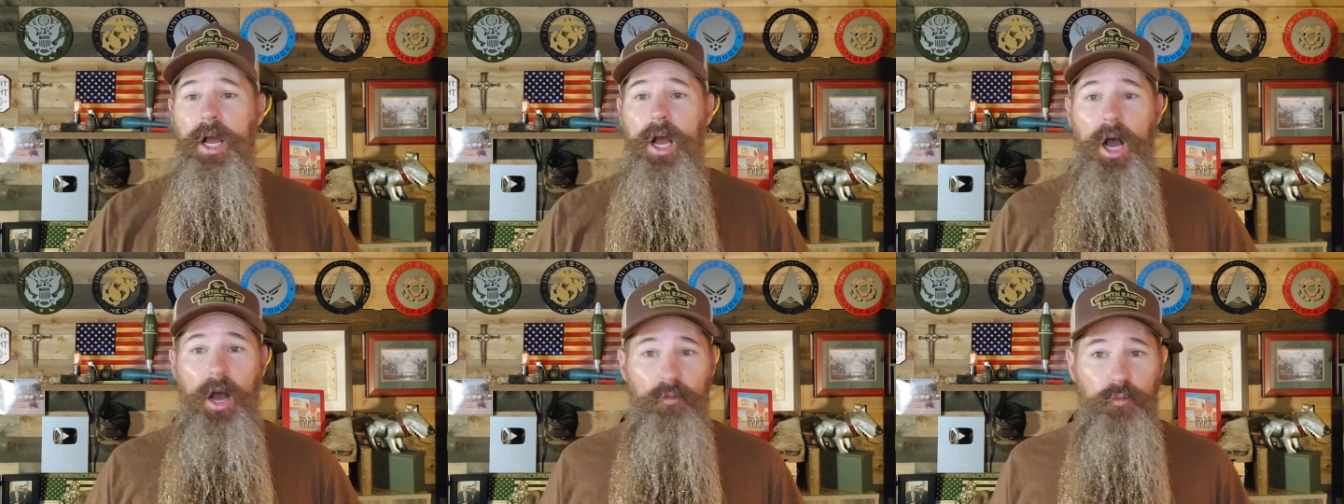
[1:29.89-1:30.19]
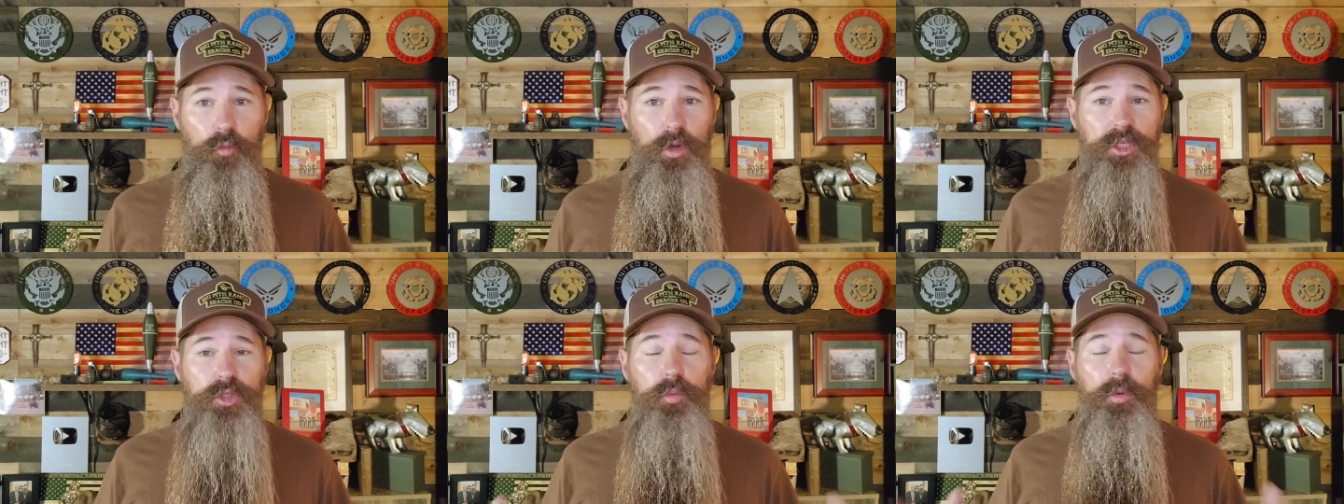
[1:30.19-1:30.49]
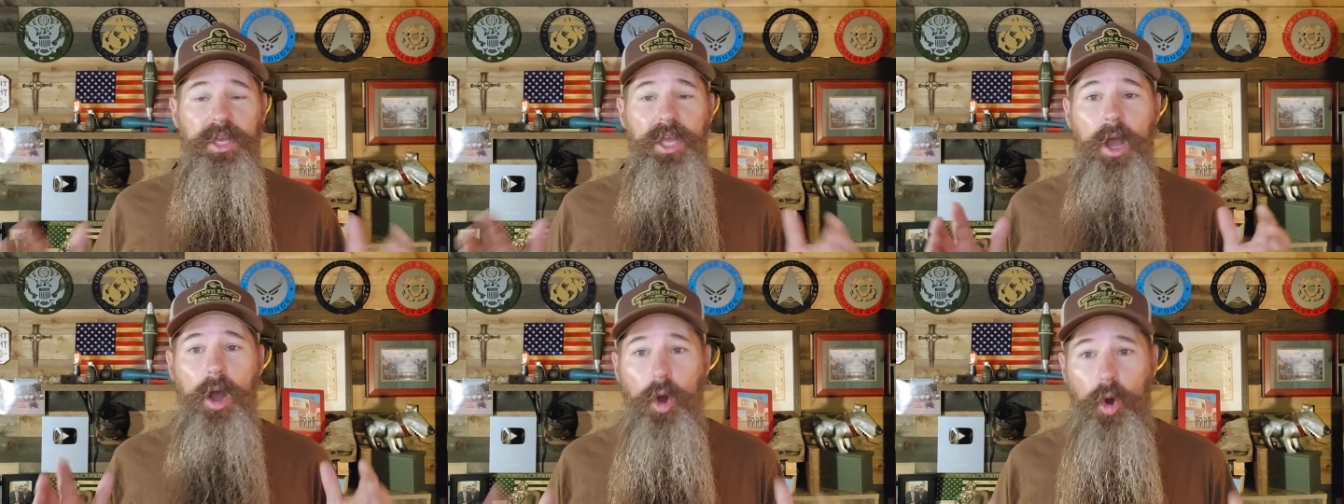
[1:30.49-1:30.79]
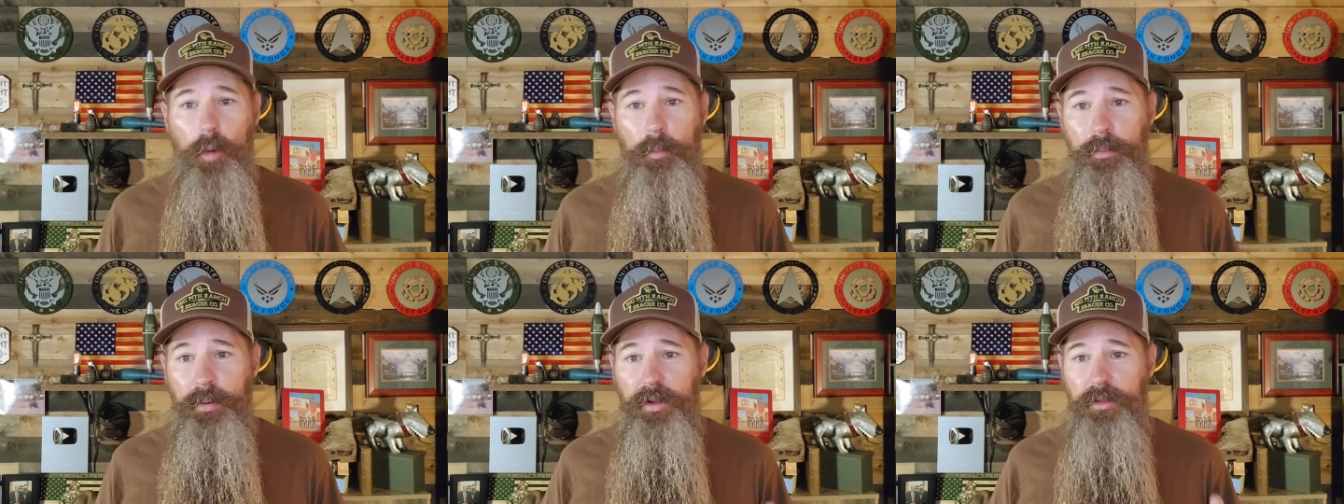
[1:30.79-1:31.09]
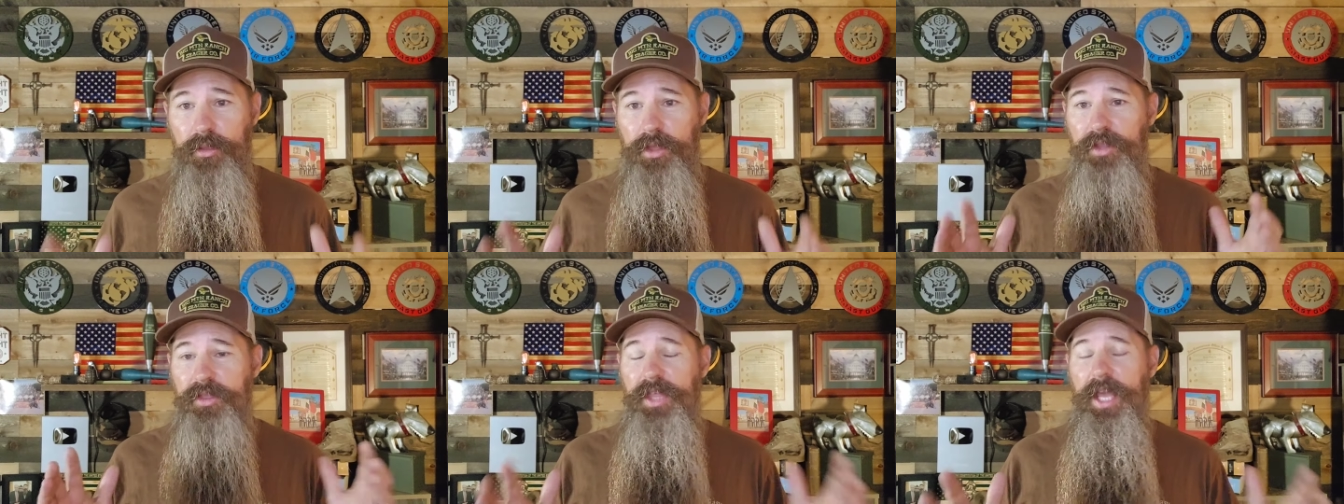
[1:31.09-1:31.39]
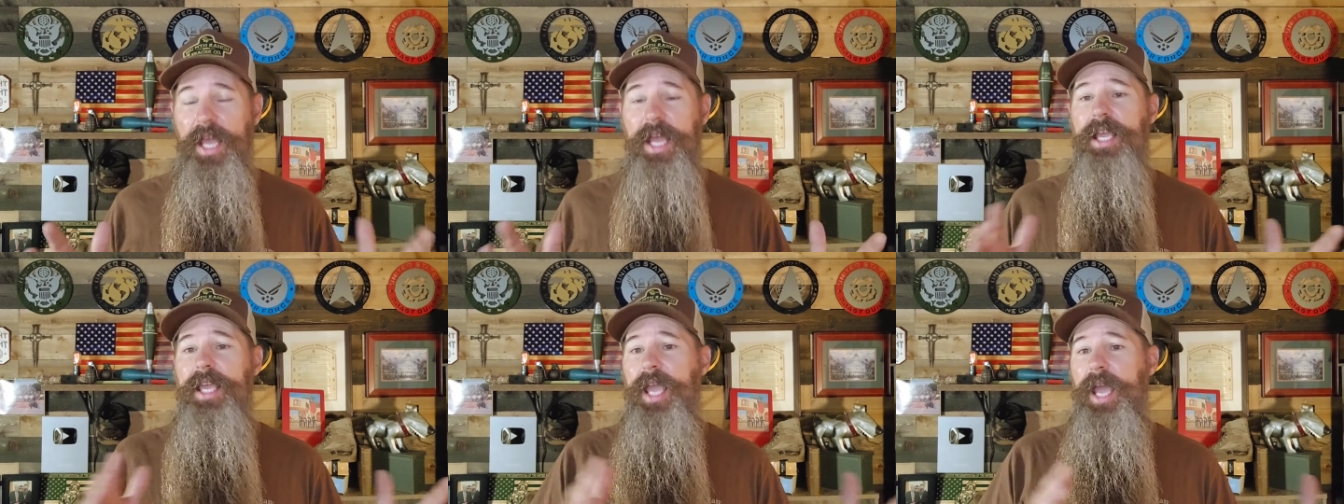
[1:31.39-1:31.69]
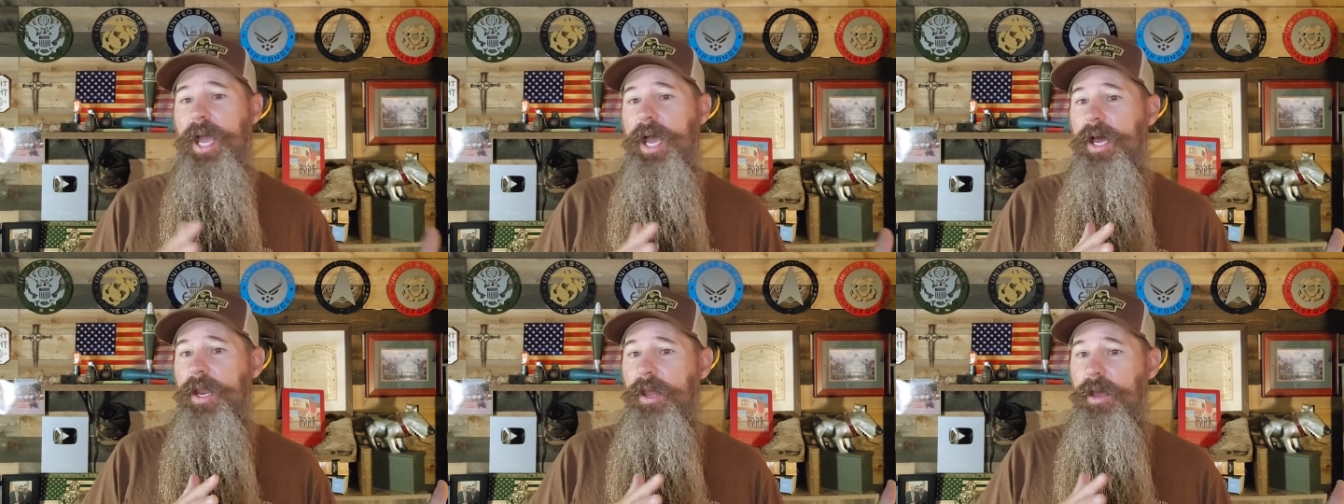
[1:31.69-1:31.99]
of which we hope that they
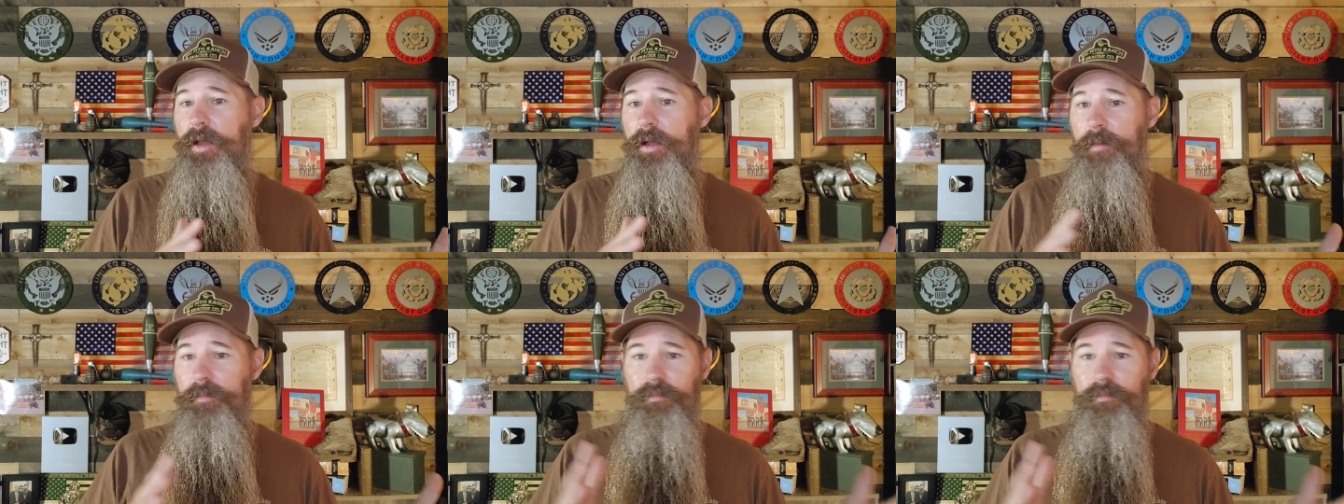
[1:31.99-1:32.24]
can